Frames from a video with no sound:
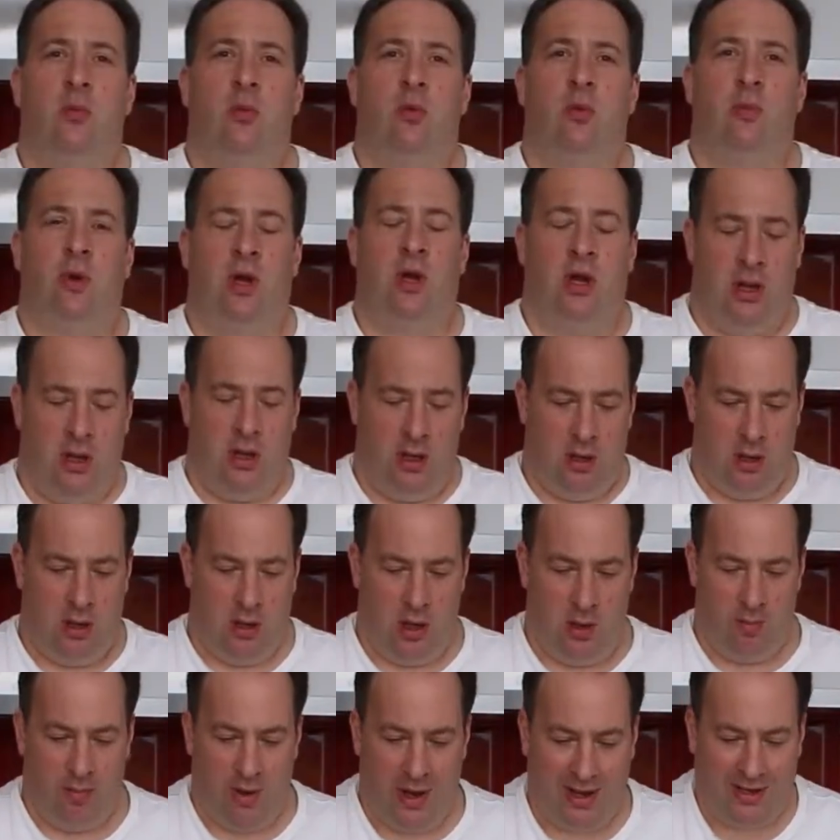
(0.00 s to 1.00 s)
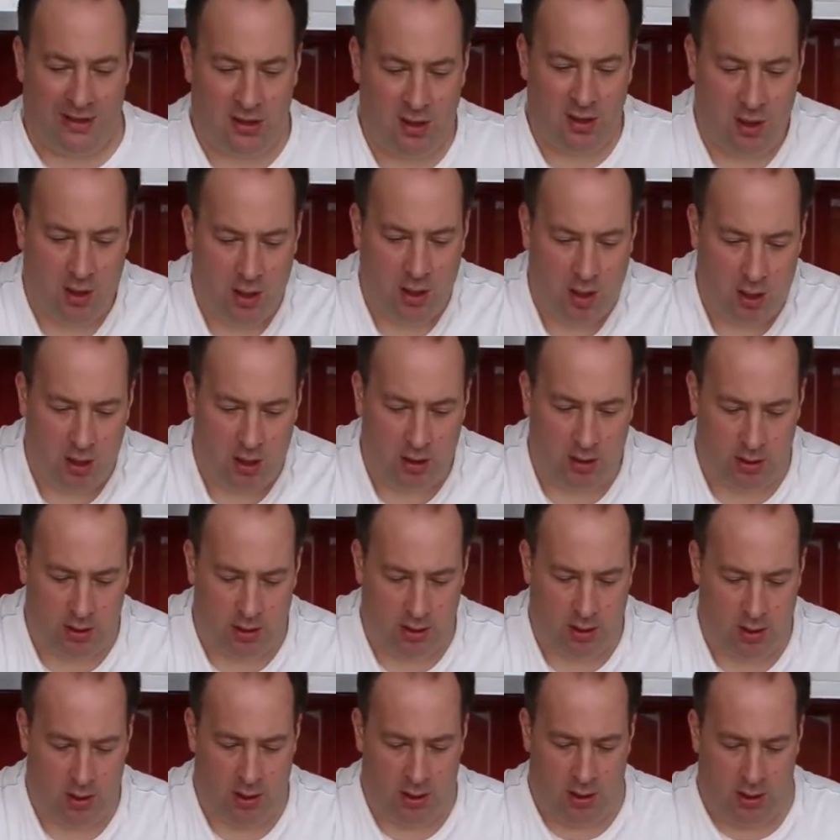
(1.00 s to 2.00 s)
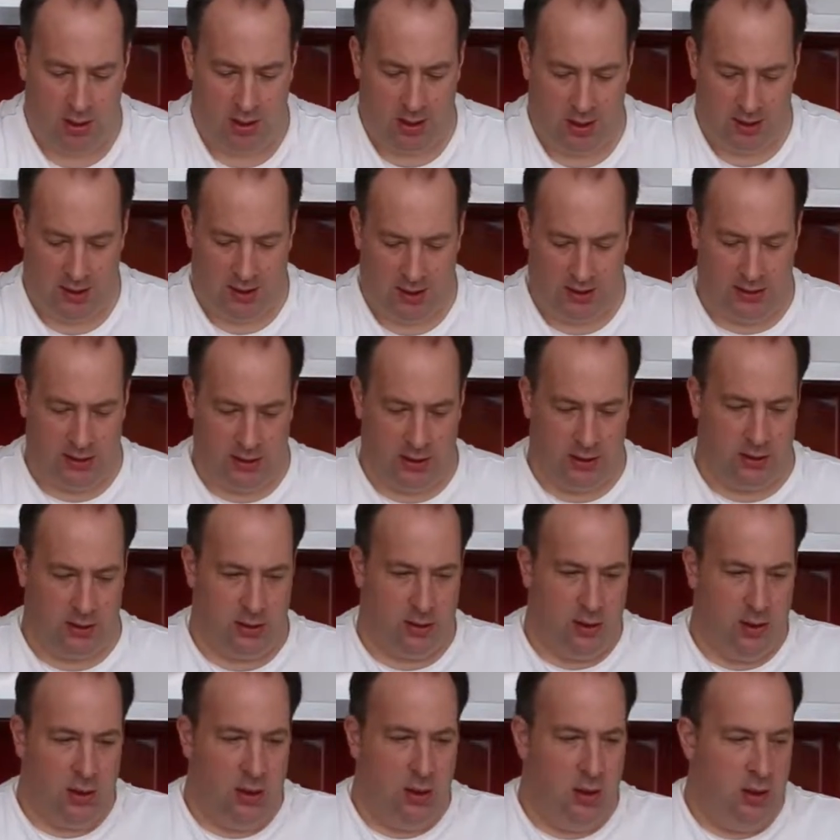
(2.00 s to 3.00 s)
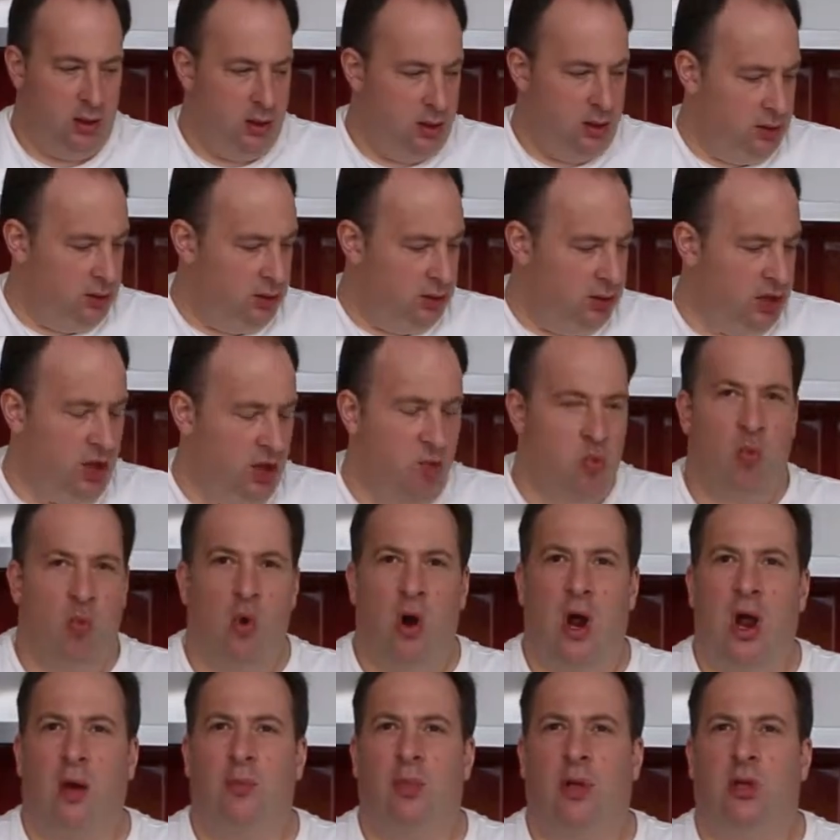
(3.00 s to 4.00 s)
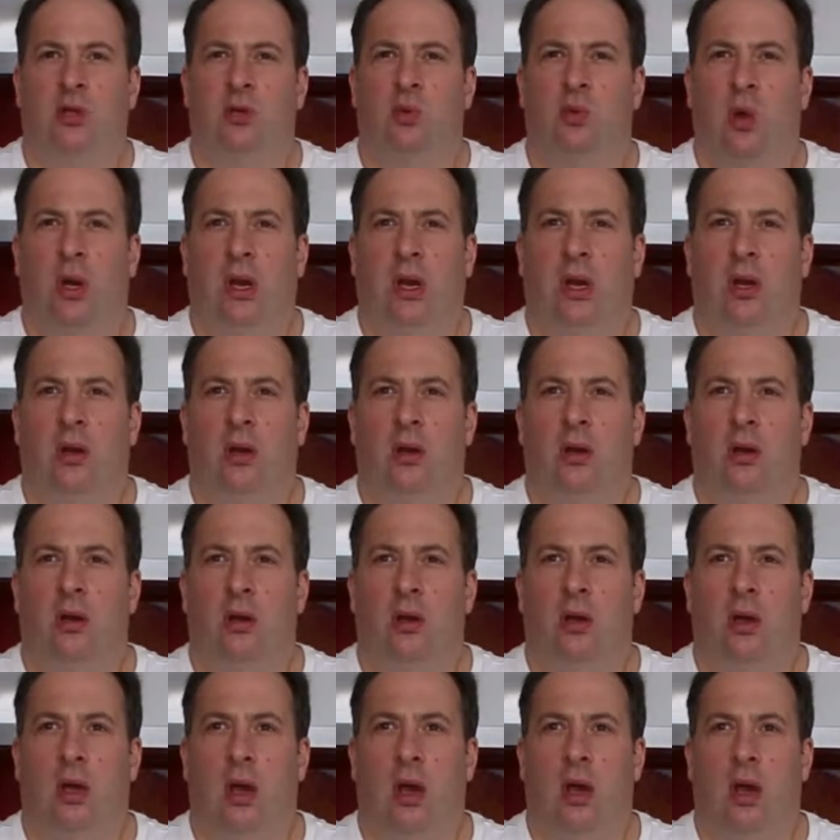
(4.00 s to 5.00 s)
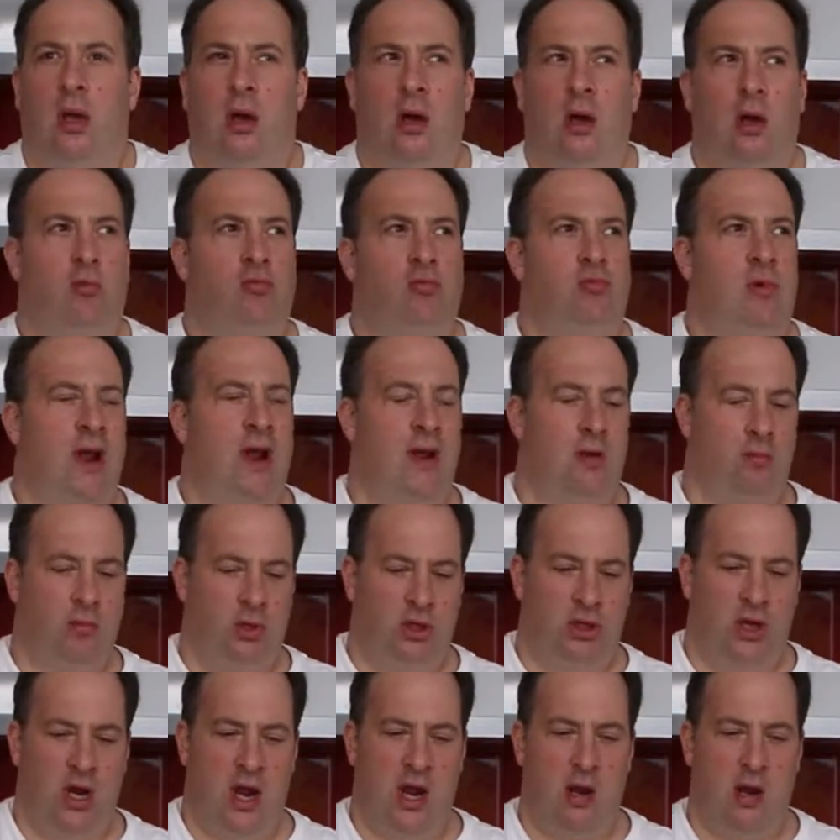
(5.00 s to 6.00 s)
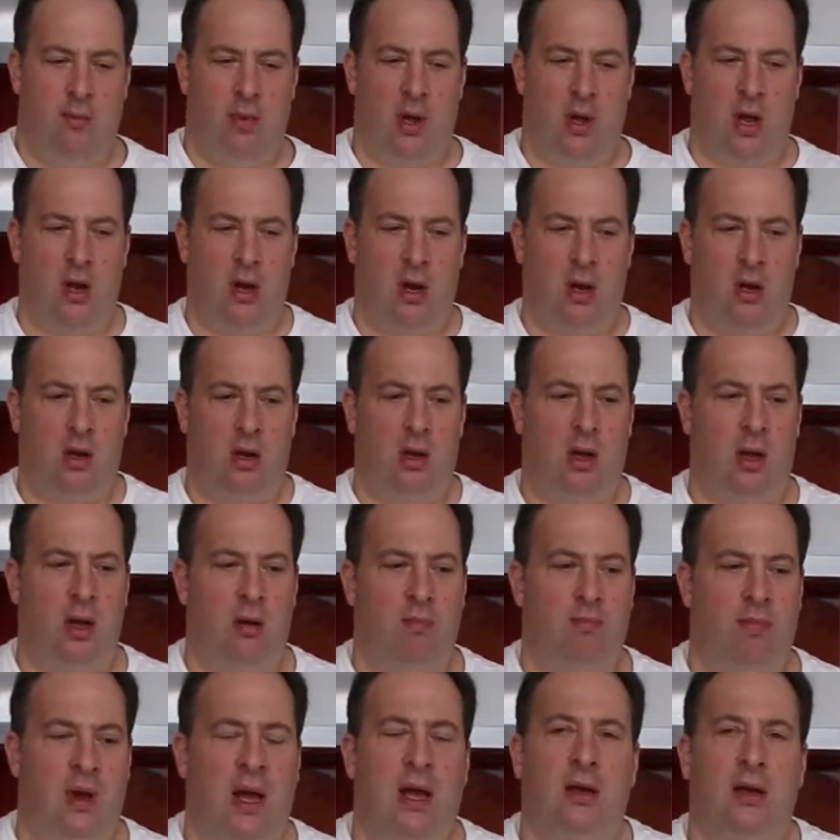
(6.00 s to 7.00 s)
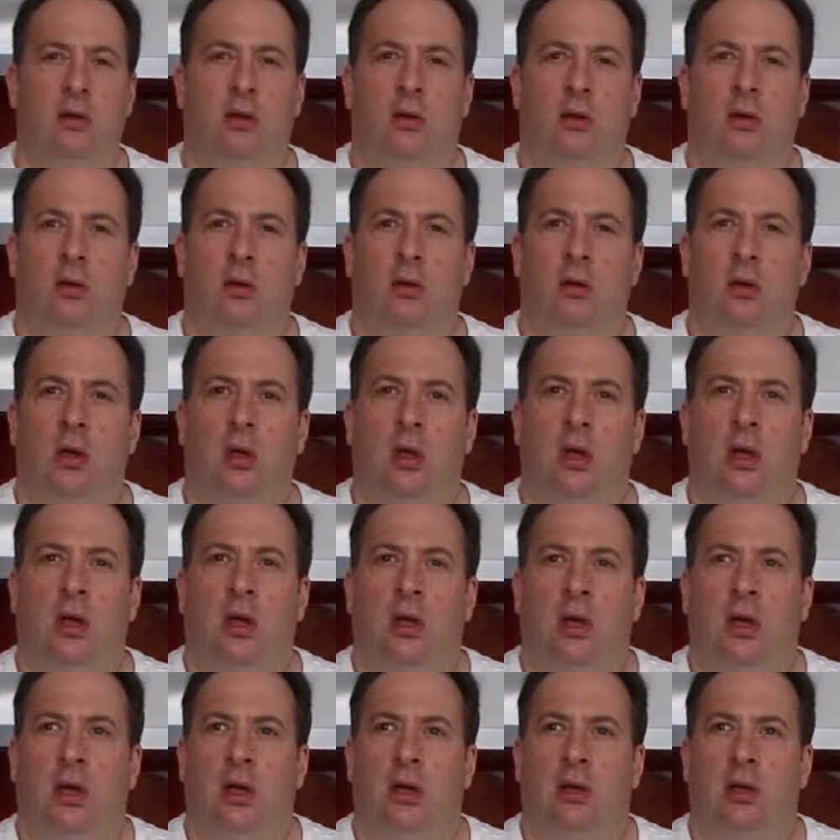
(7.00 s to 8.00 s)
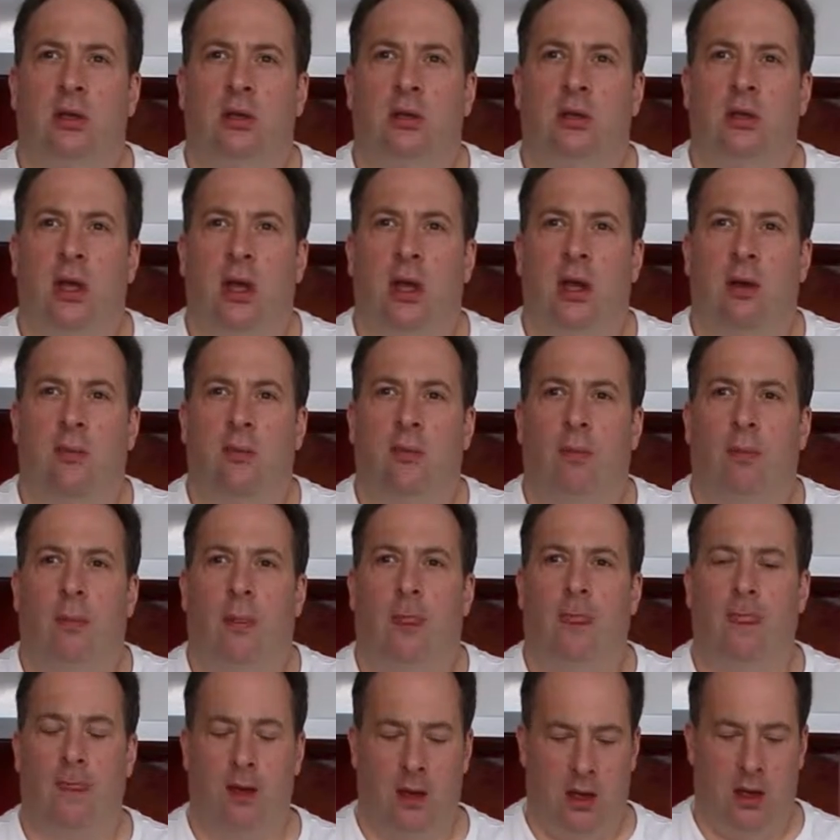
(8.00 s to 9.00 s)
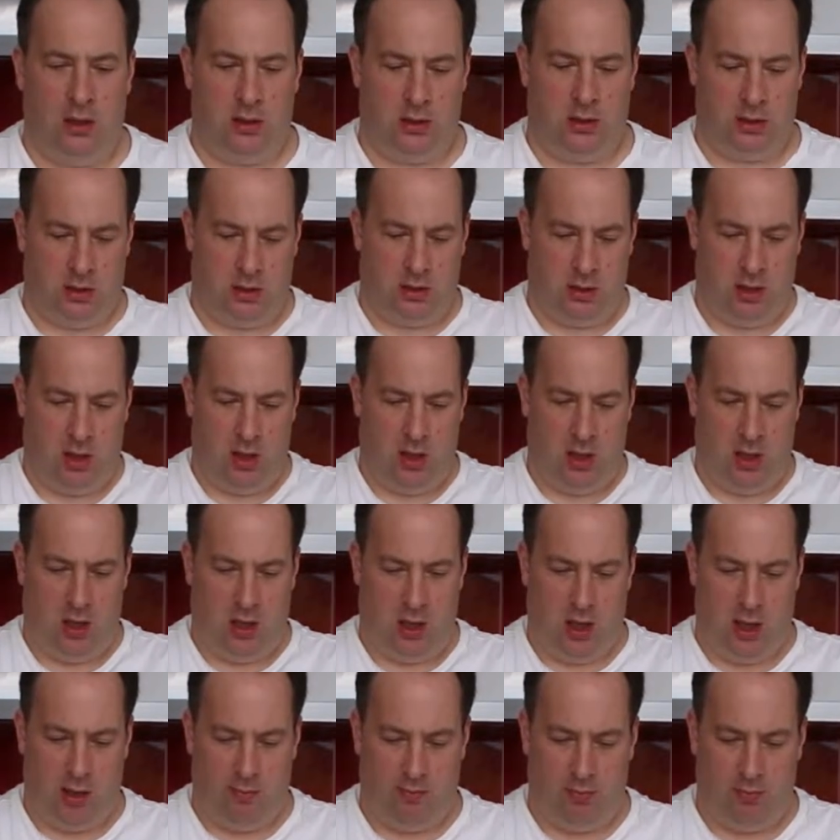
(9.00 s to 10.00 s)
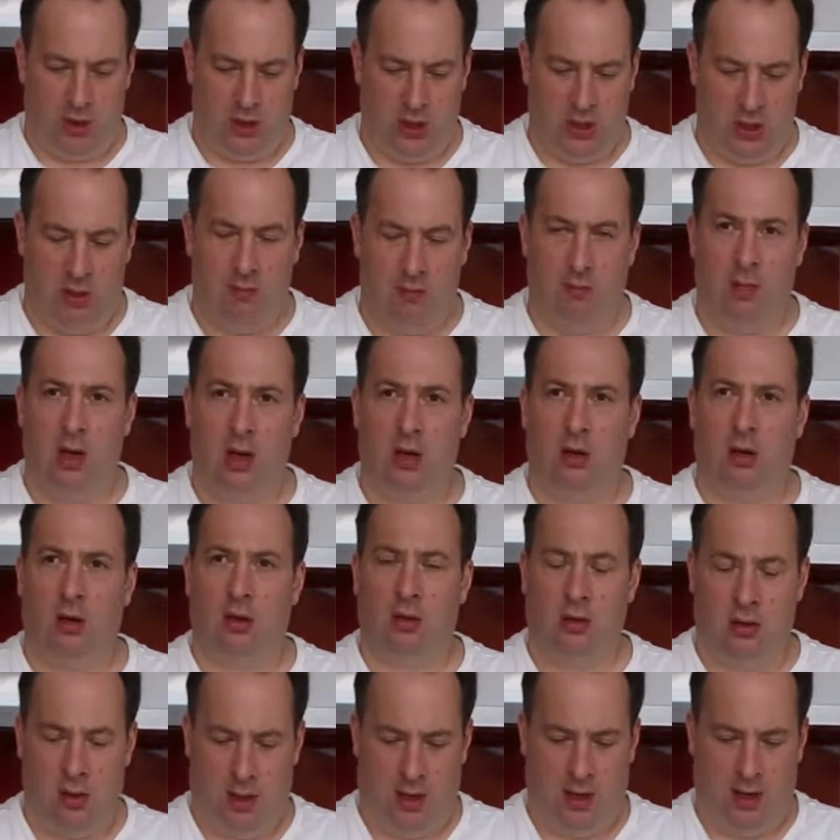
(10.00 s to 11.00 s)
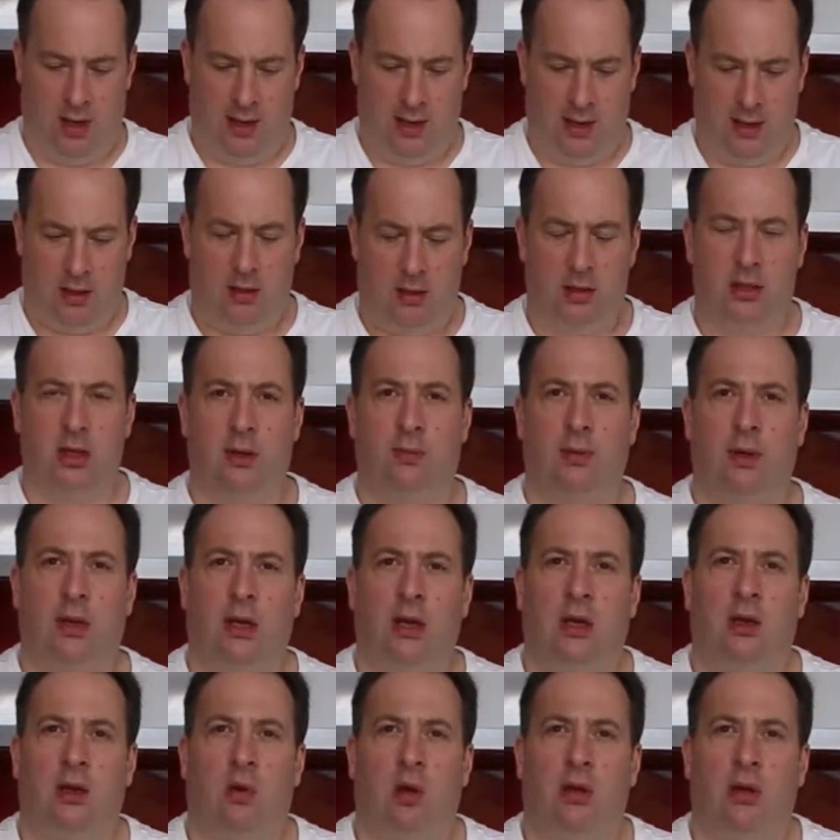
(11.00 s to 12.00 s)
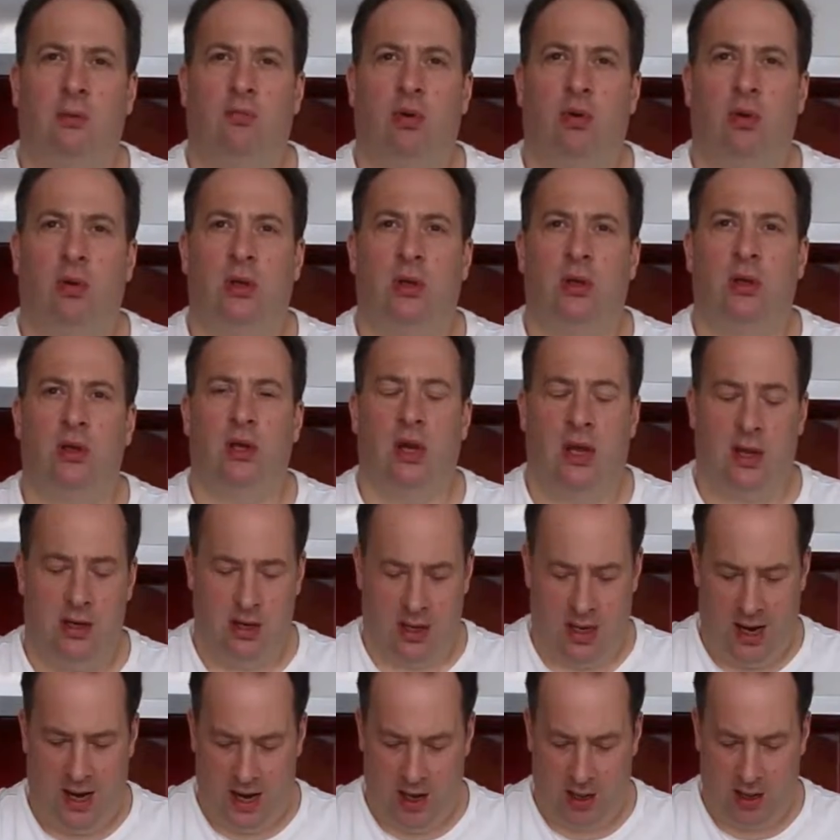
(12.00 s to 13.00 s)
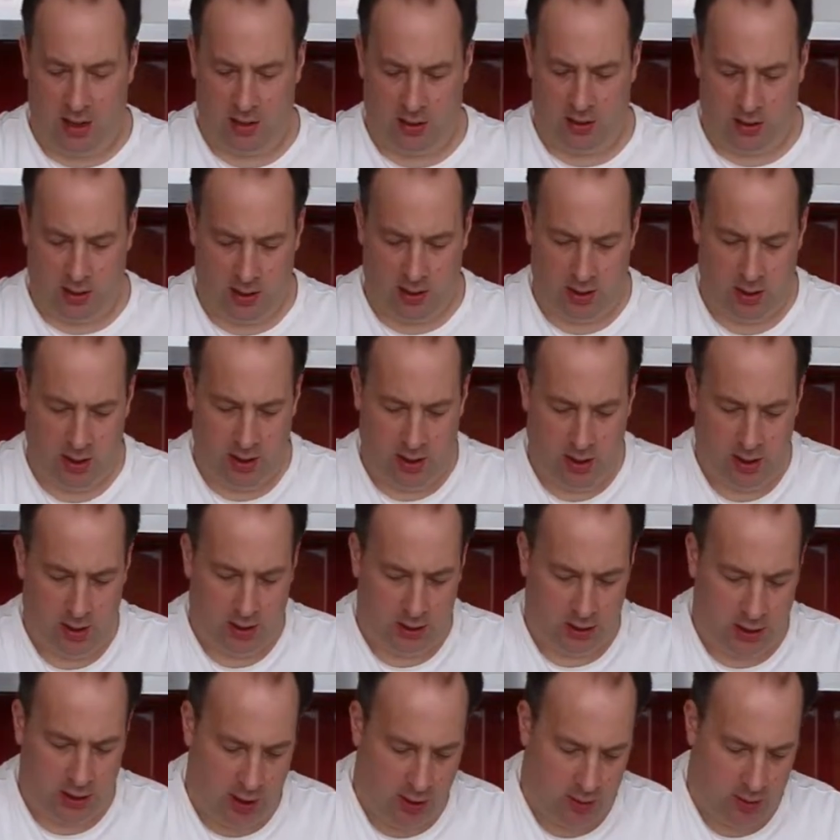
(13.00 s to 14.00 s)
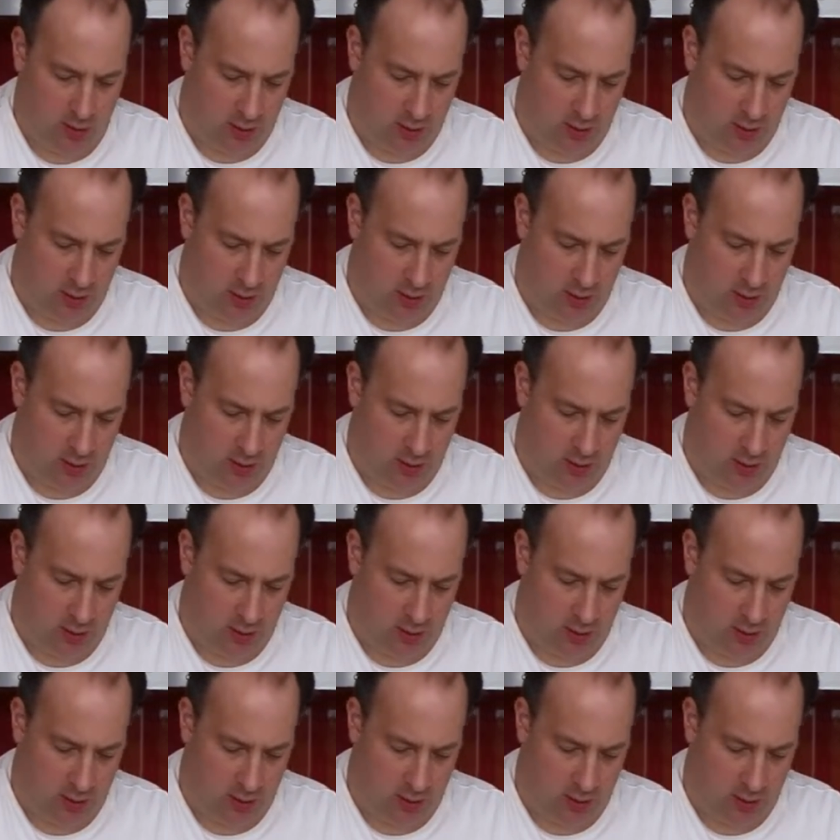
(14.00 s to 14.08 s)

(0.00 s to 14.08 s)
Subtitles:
will be a bâtard. Now this is somewhere between a round shape and a baton. It's humped in the middle and typically quite pointy at the ends. So